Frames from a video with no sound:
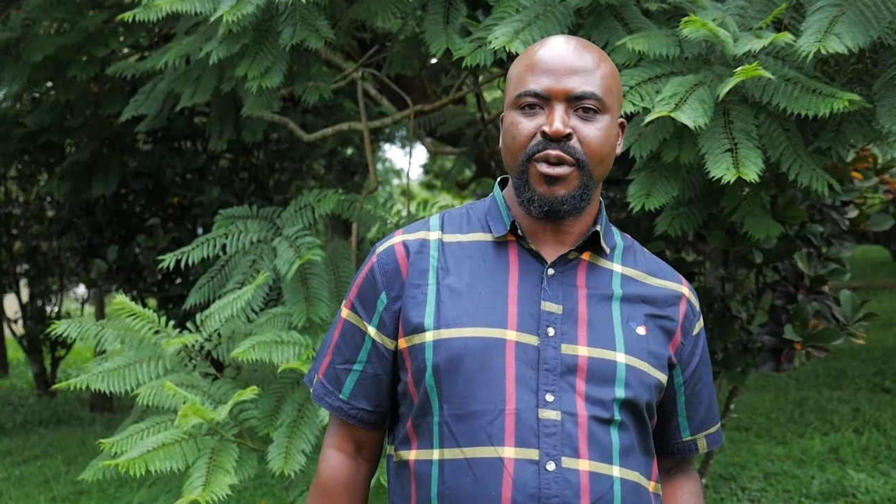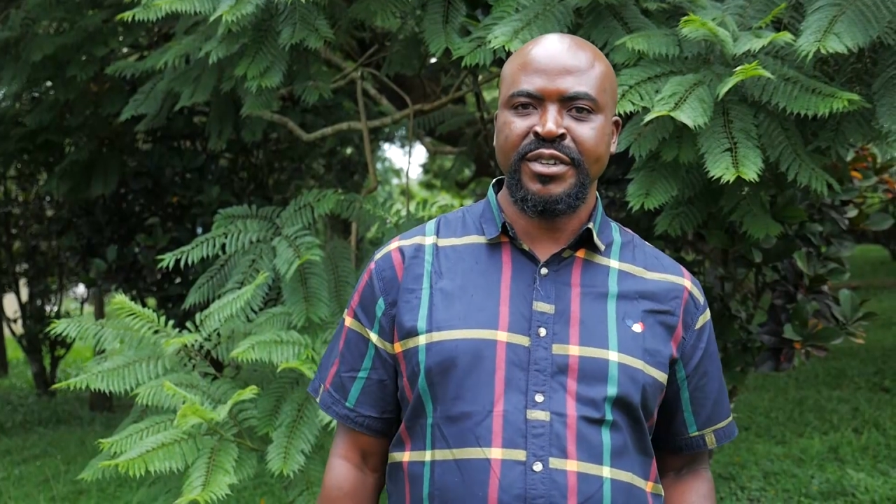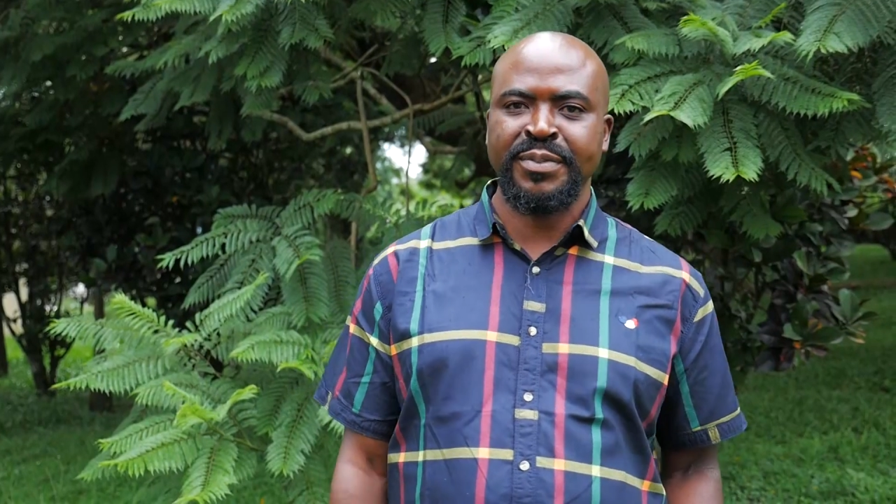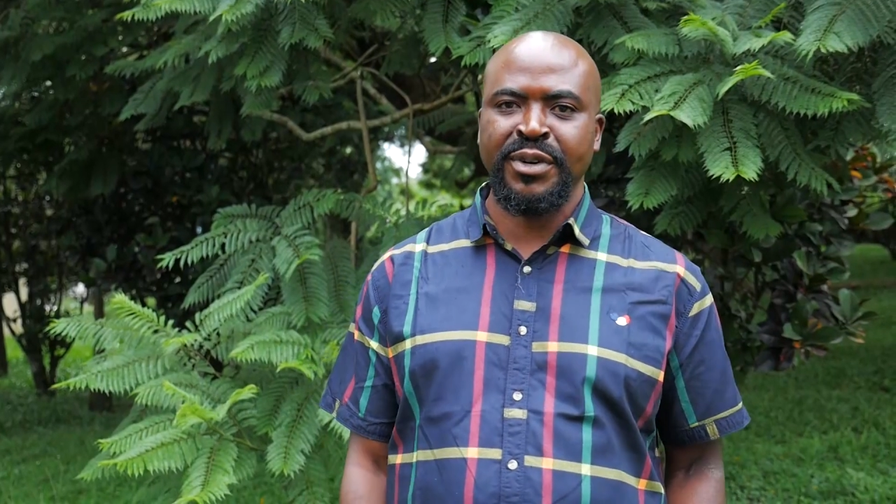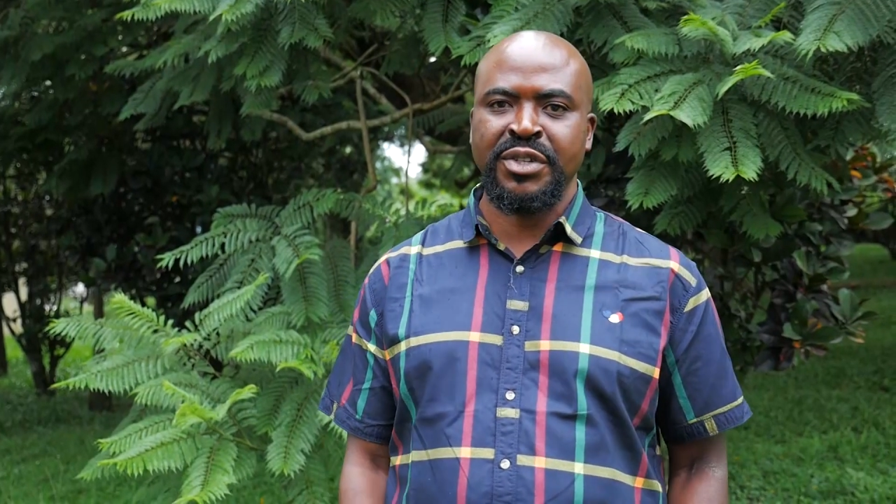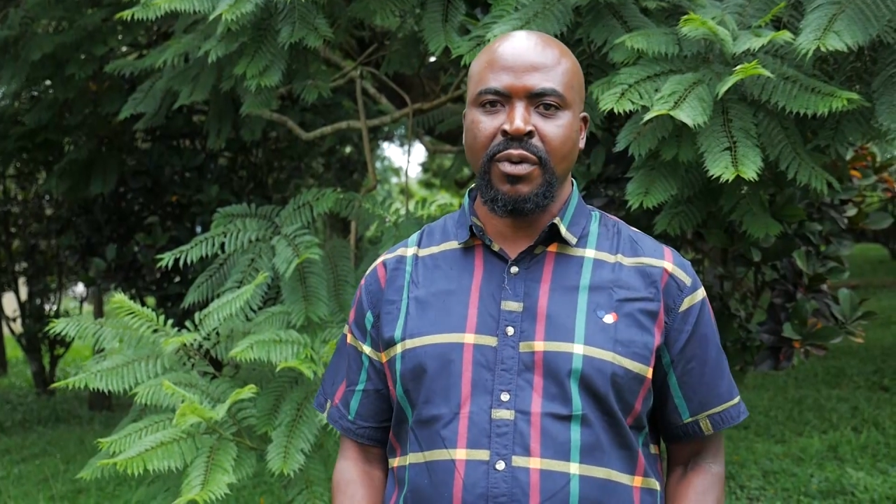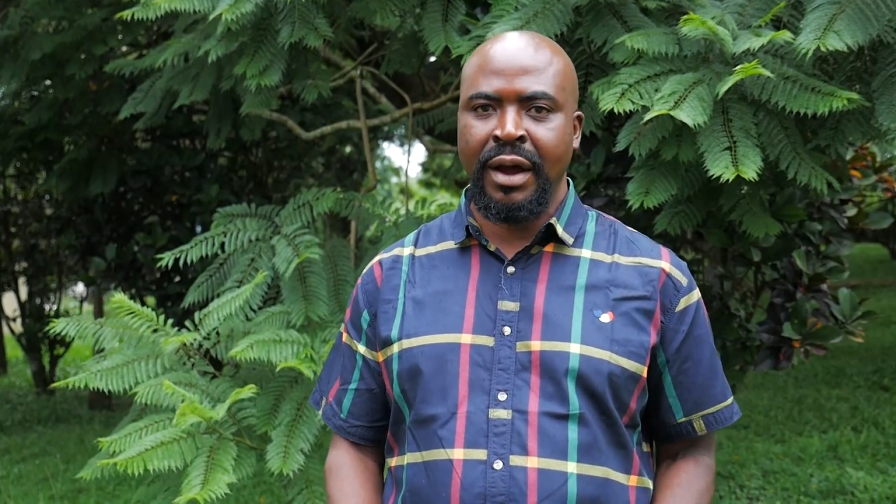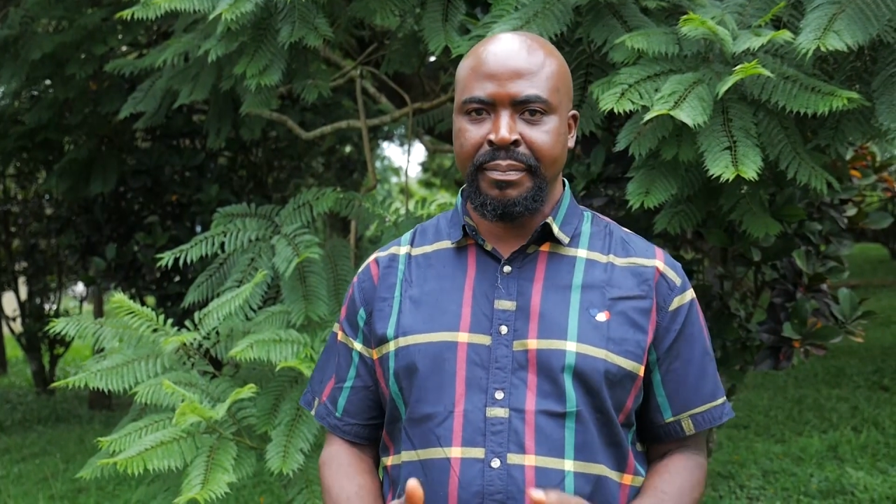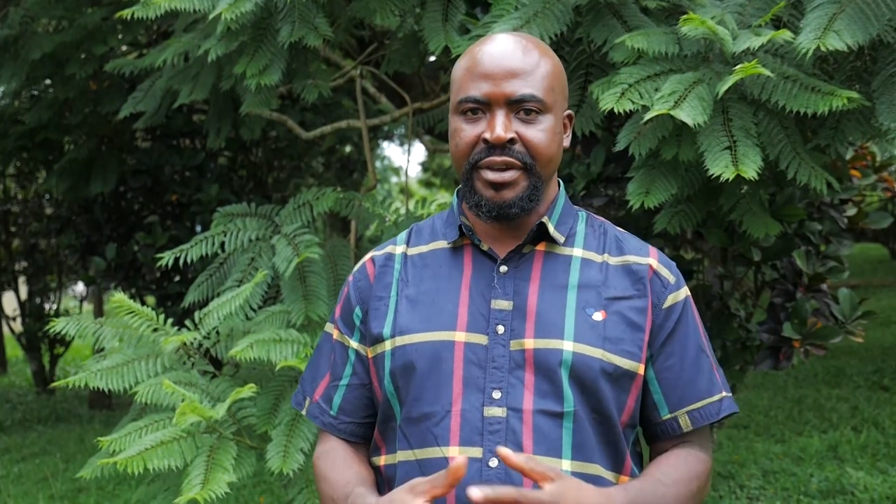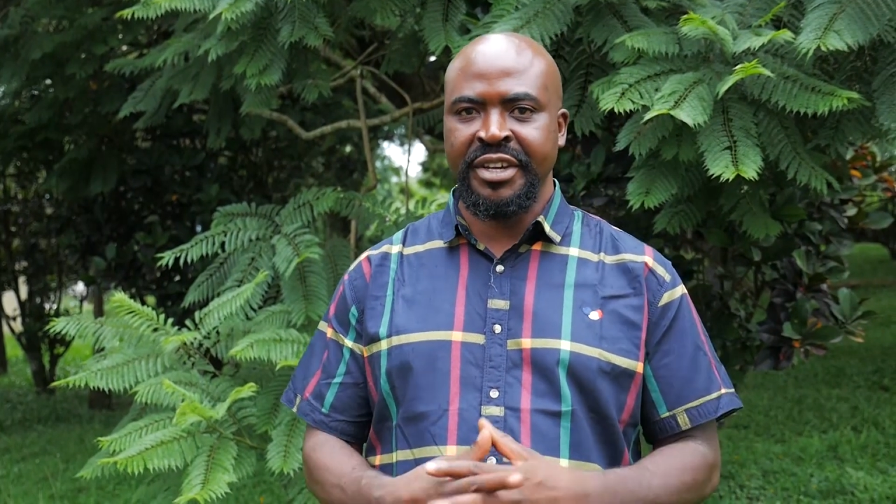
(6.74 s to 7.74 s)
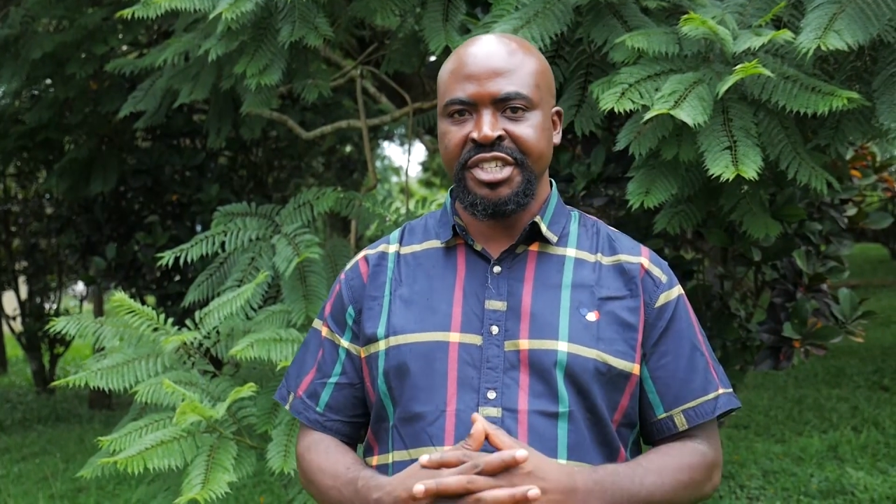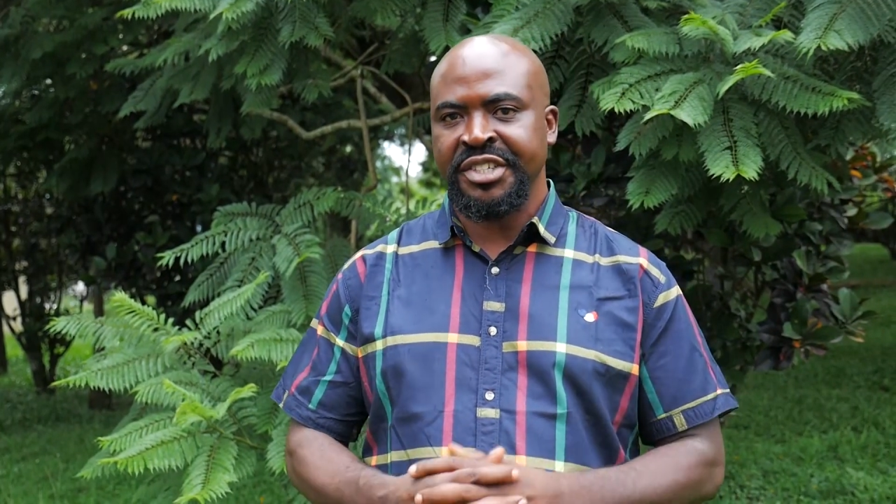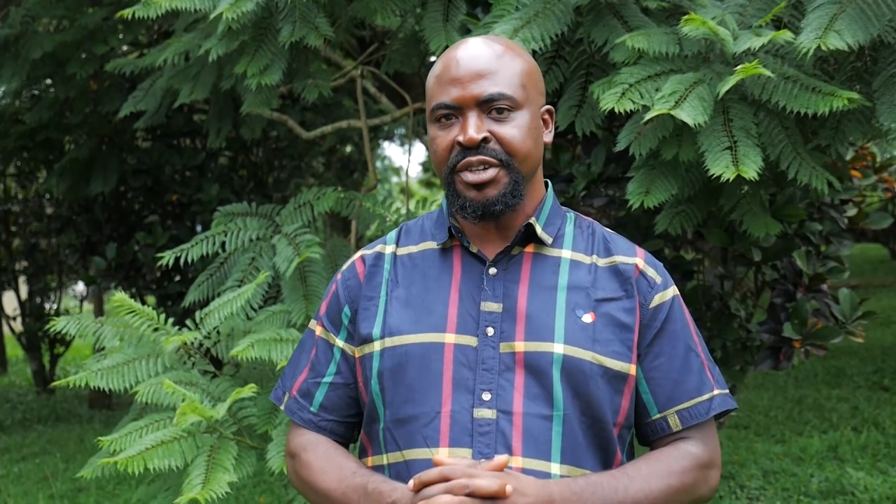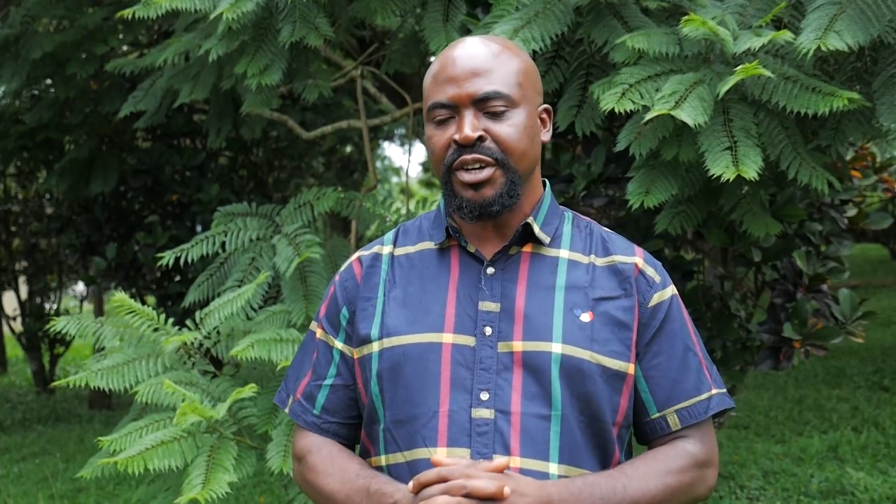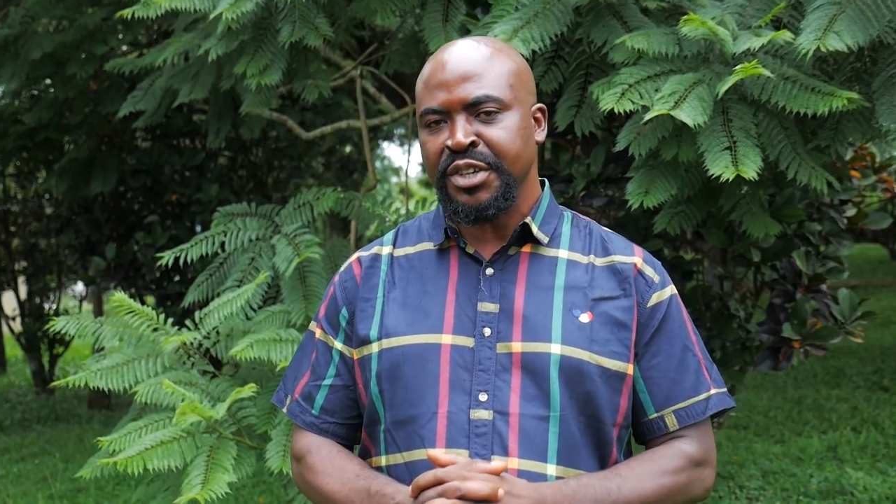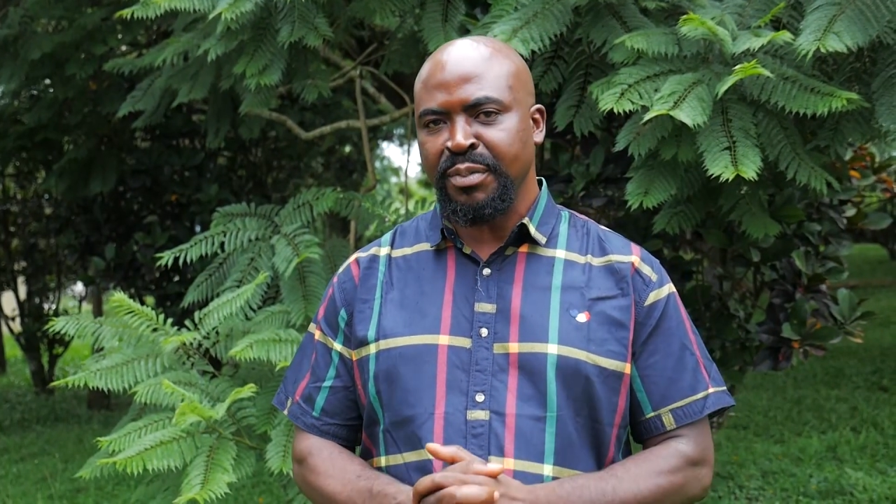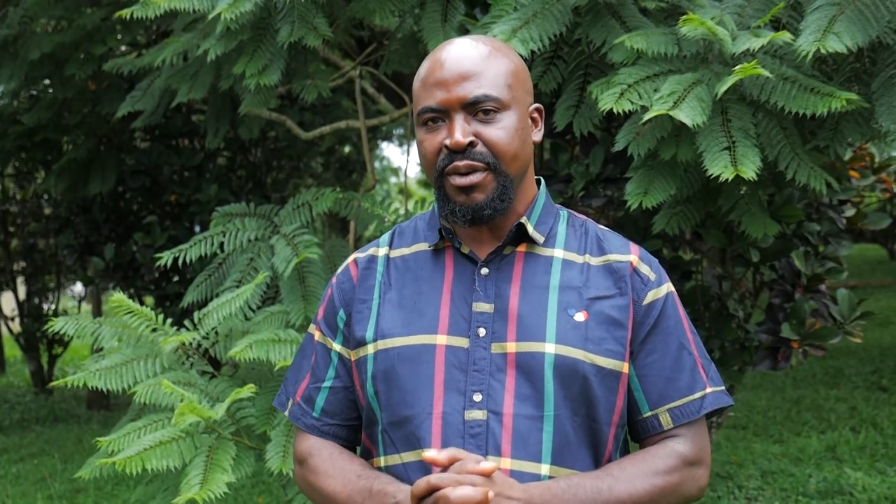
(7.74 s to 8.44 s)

once more to our page, Dr.